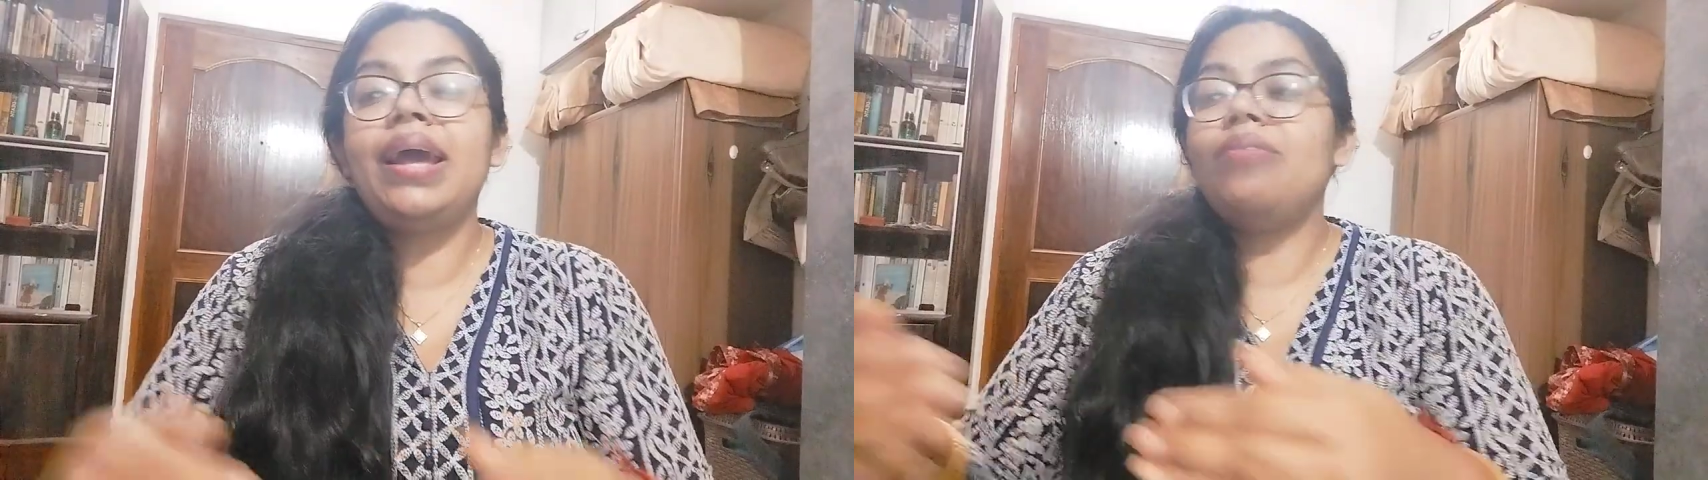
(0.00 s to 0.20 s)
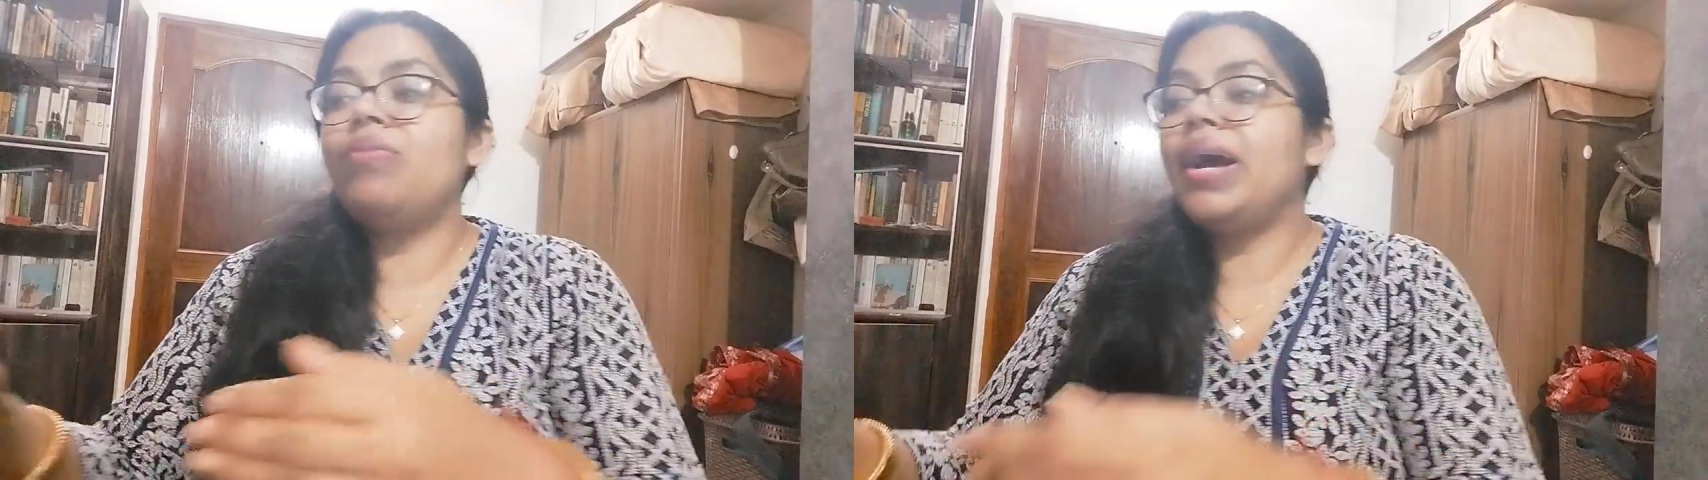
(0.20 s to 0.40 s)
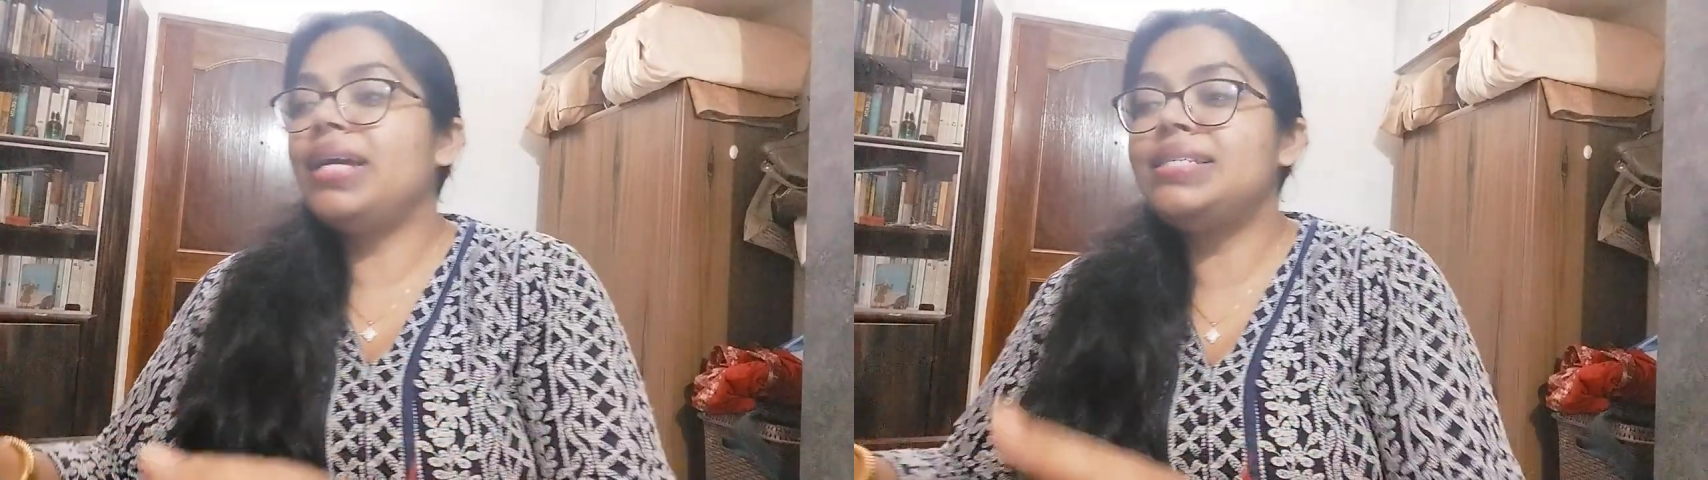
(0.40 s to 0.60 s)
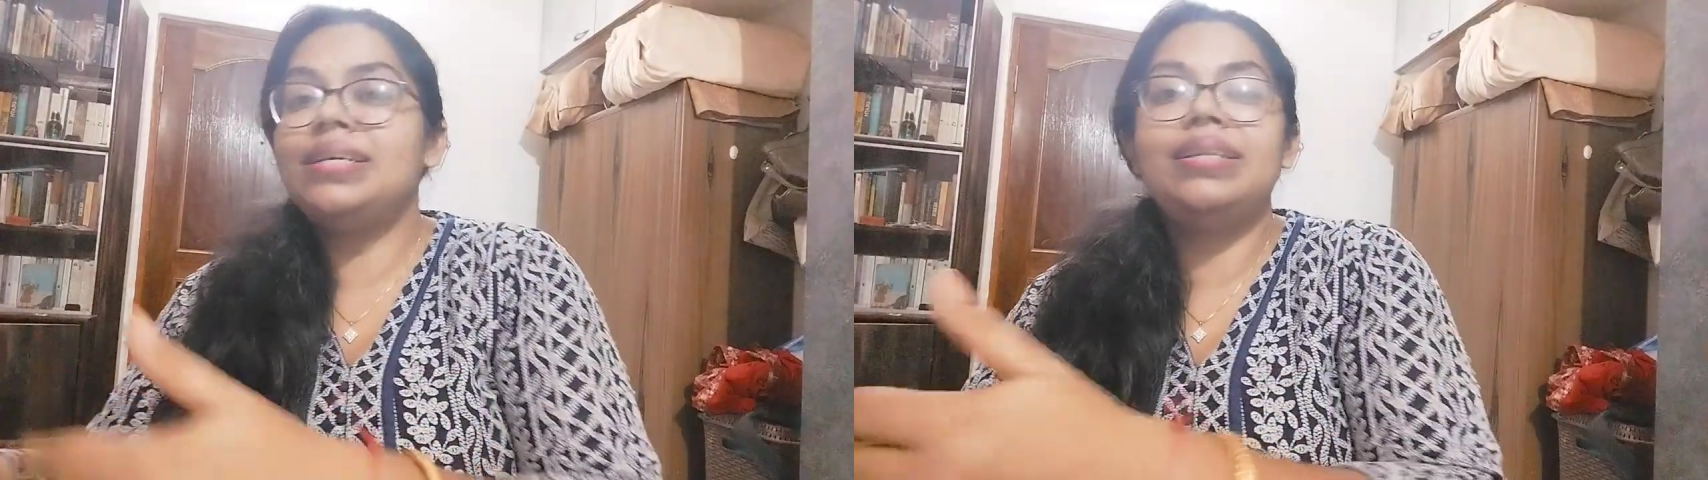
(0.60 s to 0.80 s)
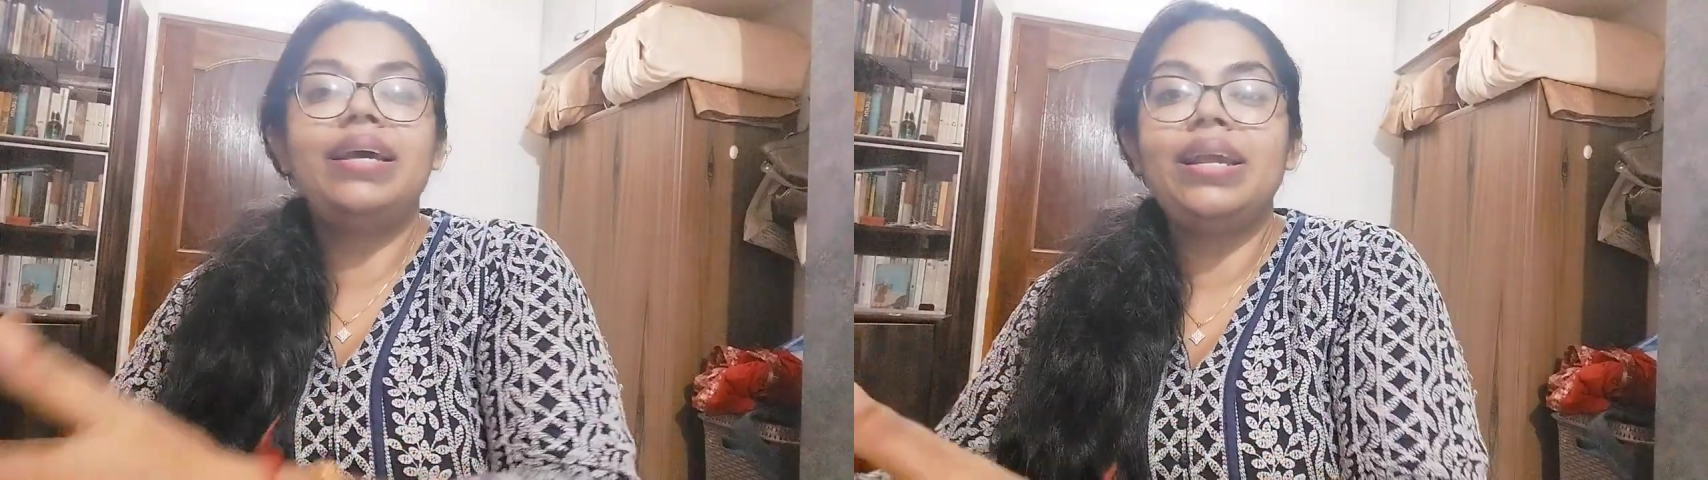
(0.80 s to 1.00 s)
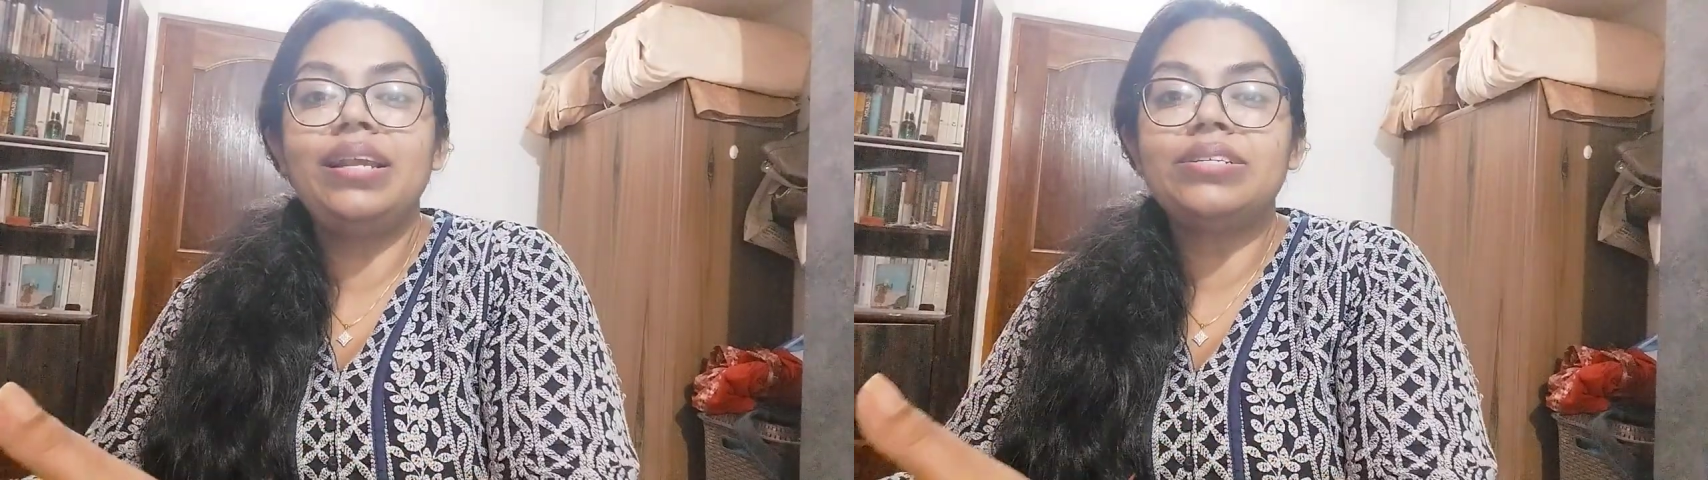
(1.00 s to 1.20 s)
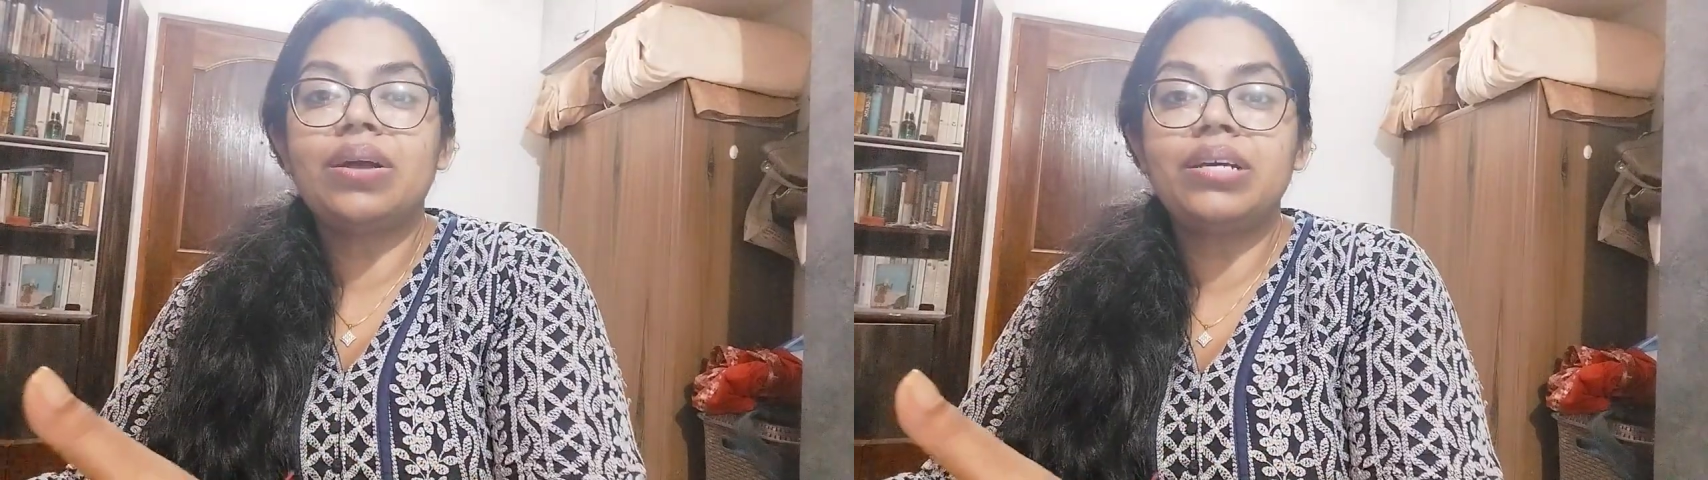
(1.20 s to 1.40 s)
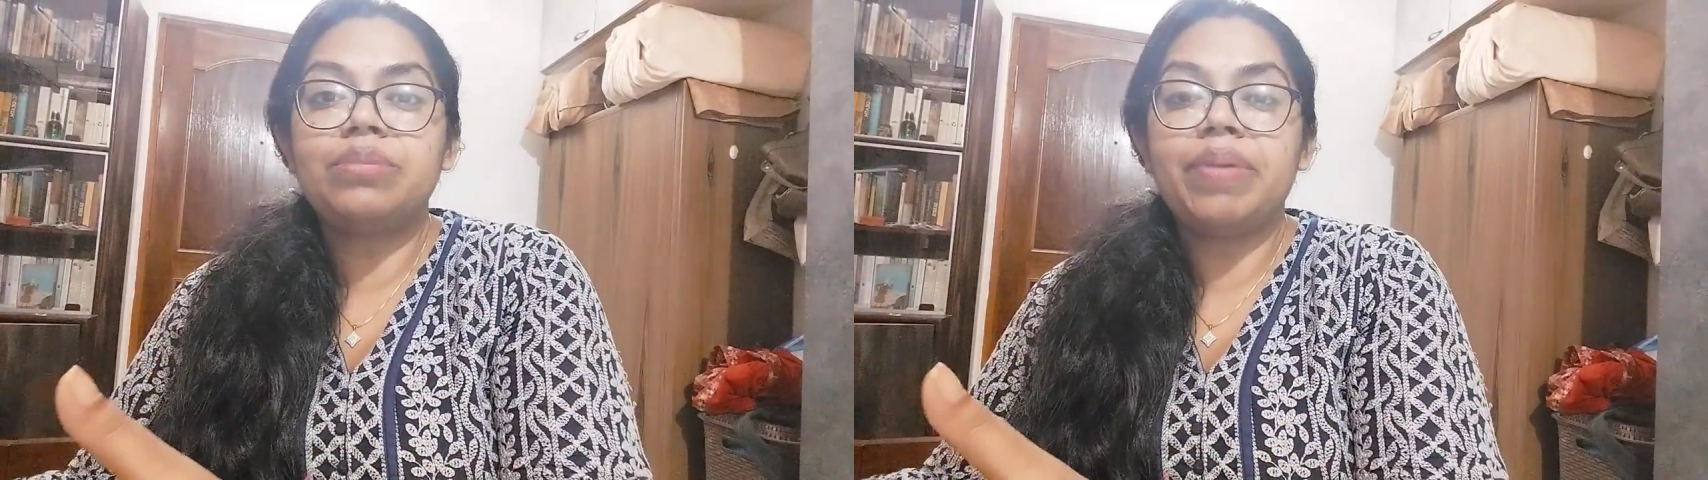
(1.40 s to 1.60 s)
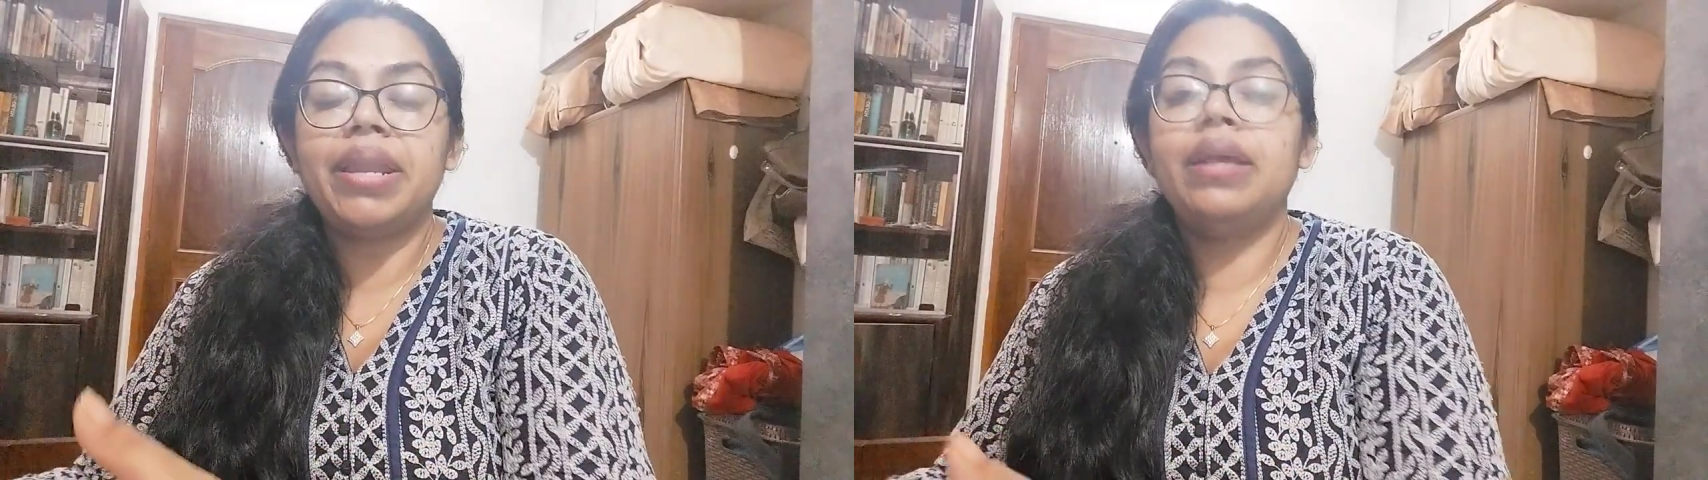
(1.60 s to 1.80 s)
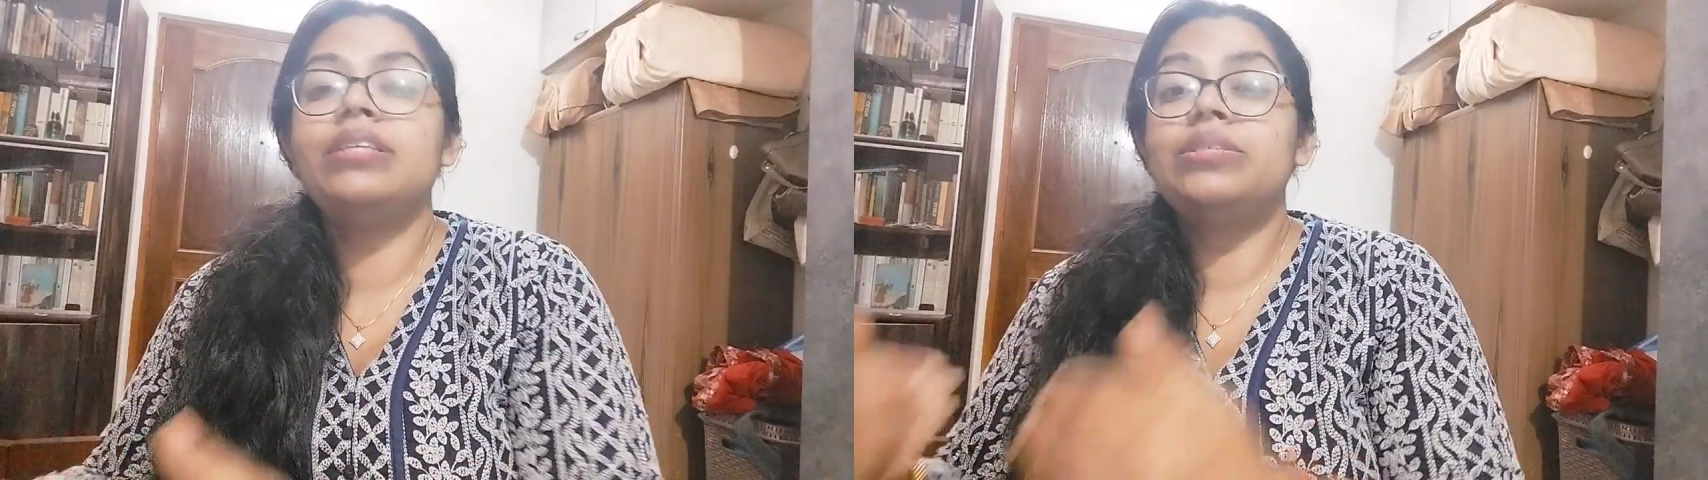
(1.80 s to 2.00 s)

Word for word: and why is it the English Cocker Spaniel?